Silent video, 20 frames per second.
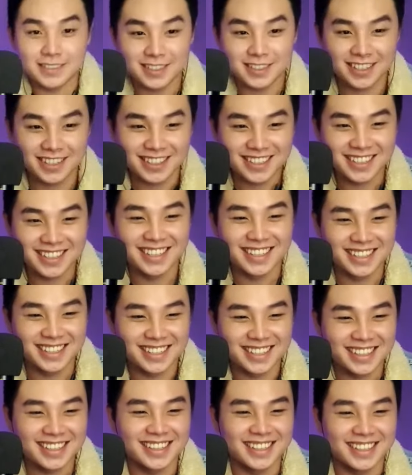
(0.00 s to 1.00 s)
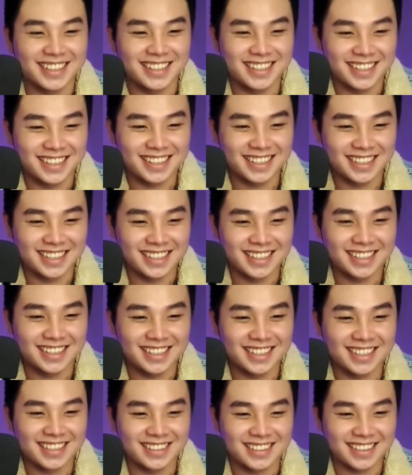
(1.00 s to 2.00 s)

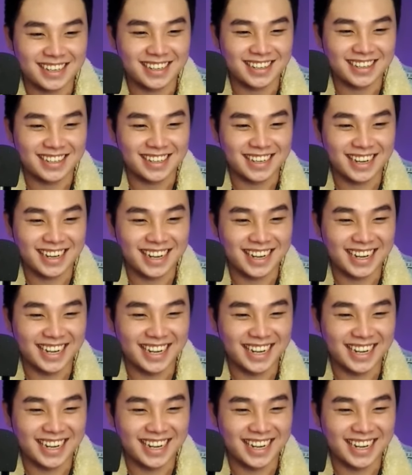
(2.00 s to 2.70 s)
(not speaking)